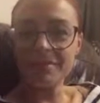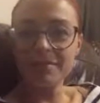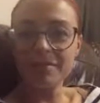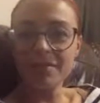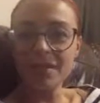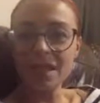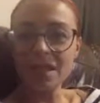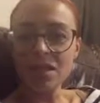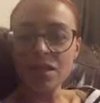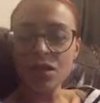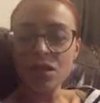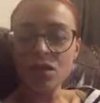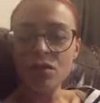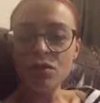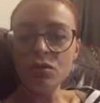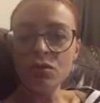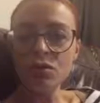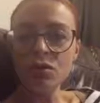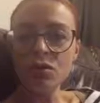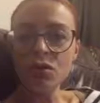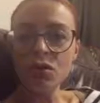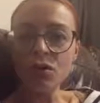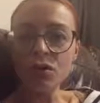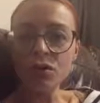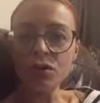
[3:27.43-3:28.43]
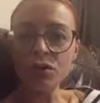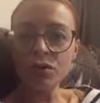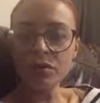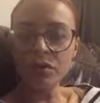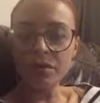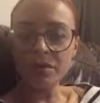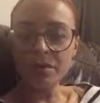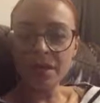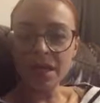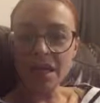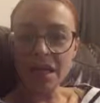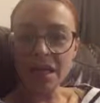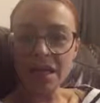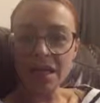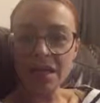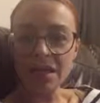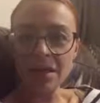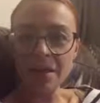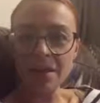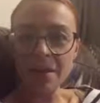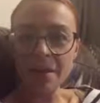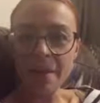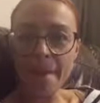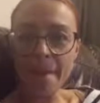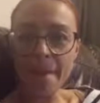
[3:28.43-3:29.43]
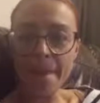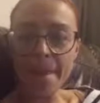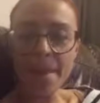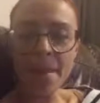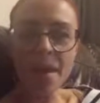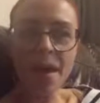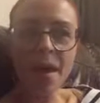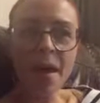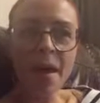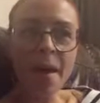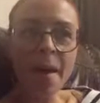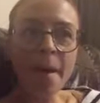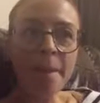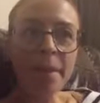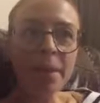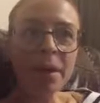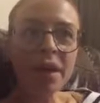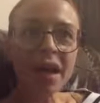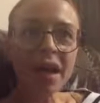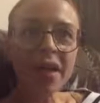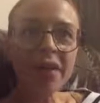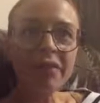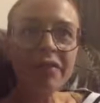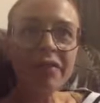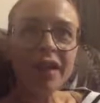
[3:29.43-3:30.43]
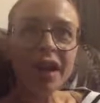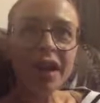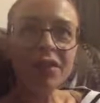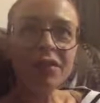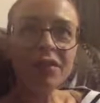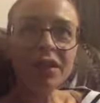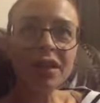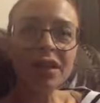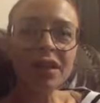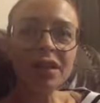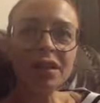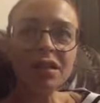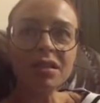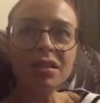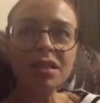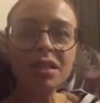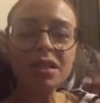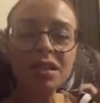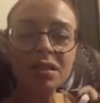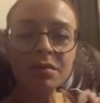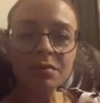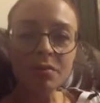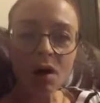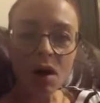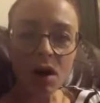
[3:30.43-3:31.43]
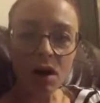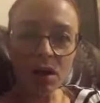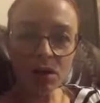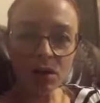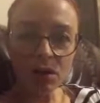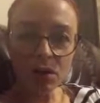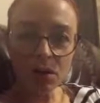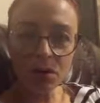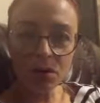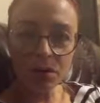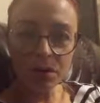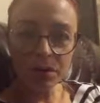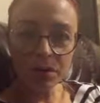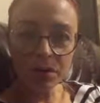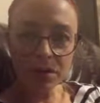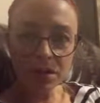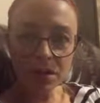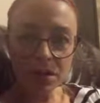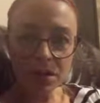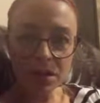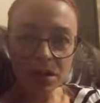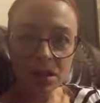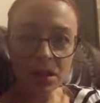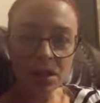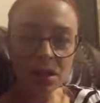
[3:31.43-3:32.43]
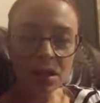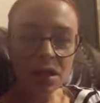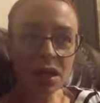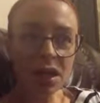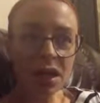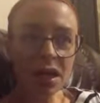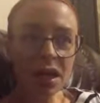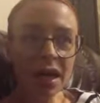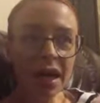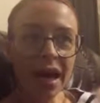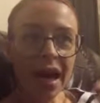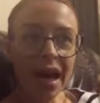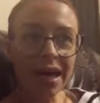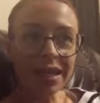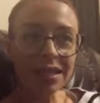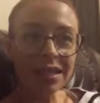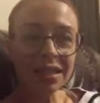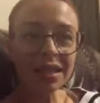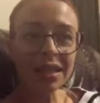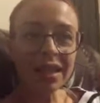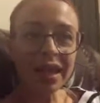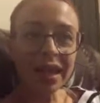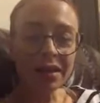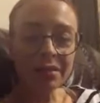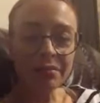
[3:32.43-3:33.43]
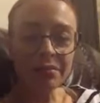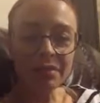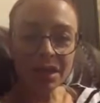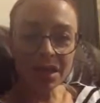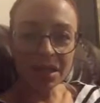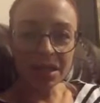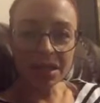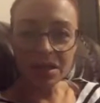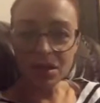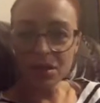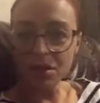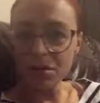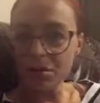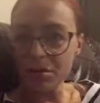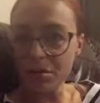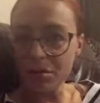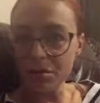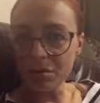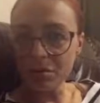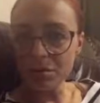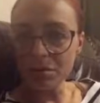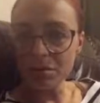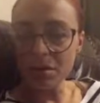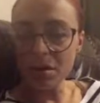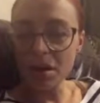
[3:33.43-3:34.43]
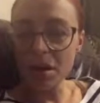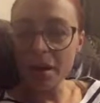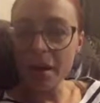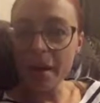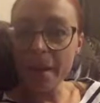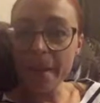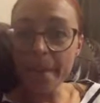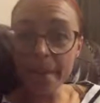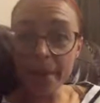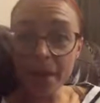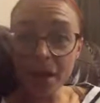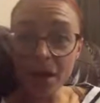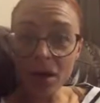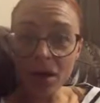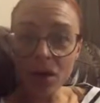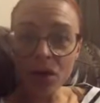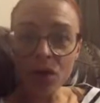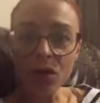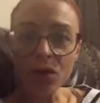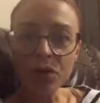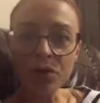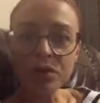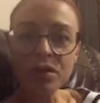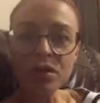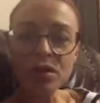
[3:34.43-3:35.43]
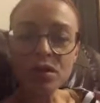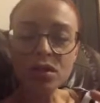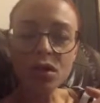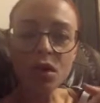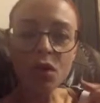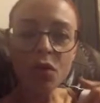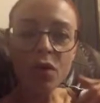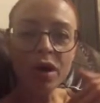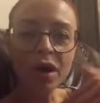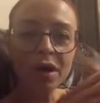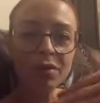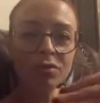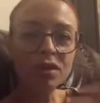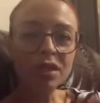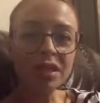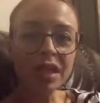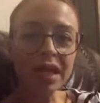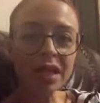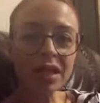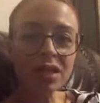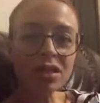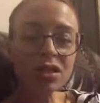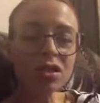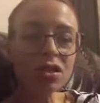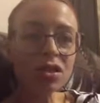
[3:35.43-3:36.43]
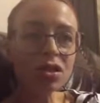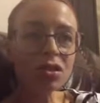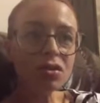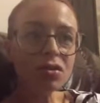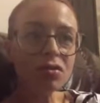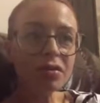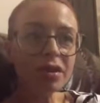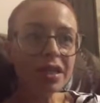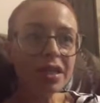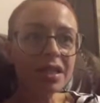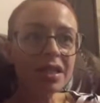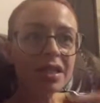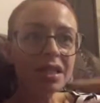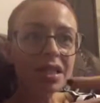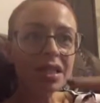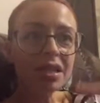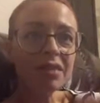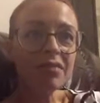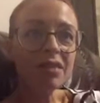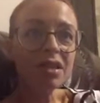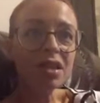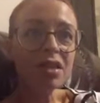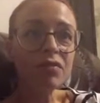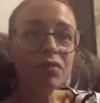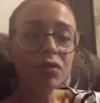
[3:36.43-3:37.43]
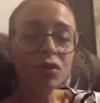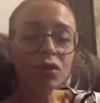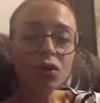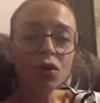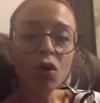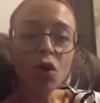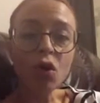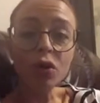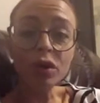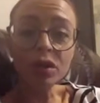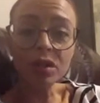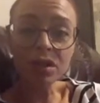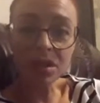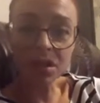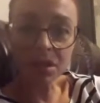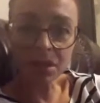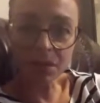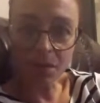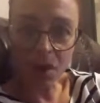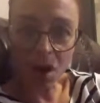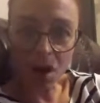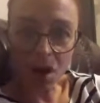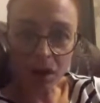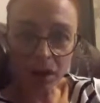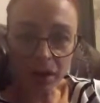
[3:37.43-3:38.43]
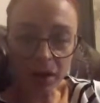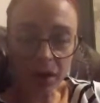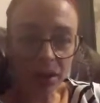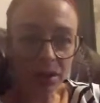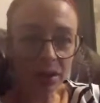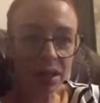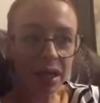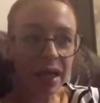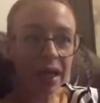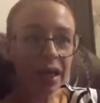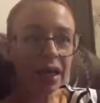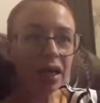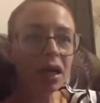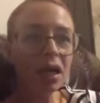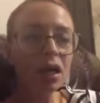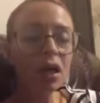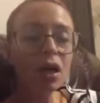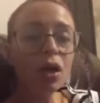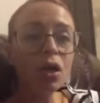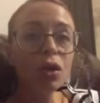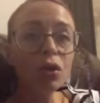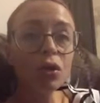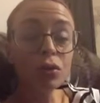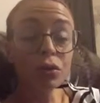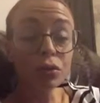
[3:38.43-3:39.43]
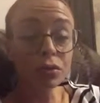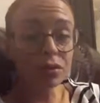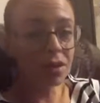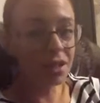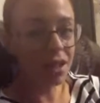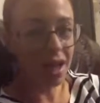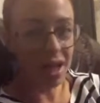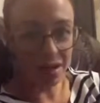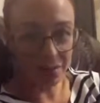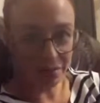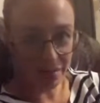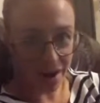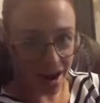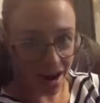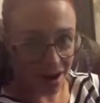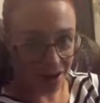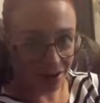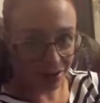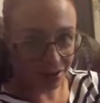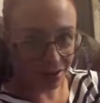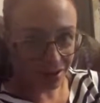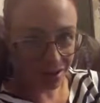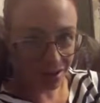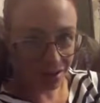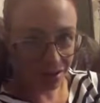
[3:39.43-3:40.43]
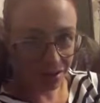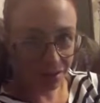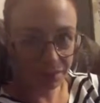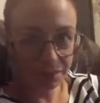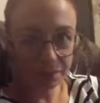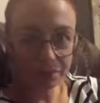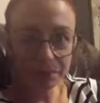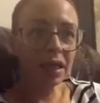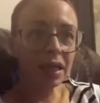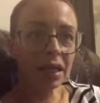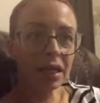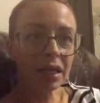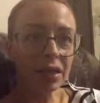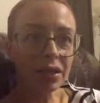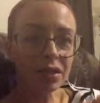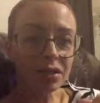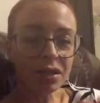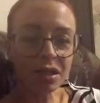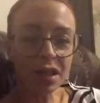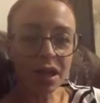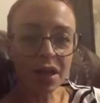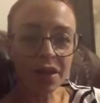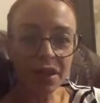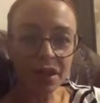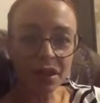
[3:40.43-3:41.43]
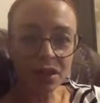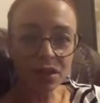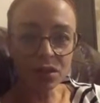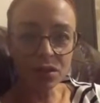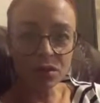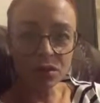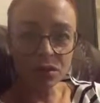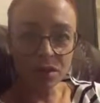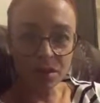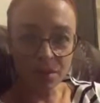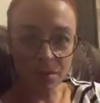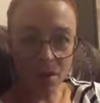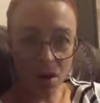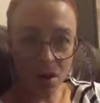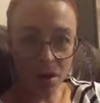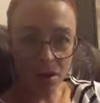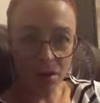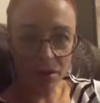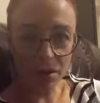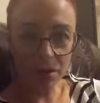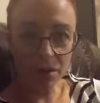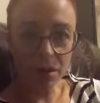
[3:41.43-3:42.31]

that's a huge goal to obtain. But I found that in the small goals has led me to bigger goals. So what I'm saying to you is even if your goal is smaller, like lose 10 pounds, there's nothing too small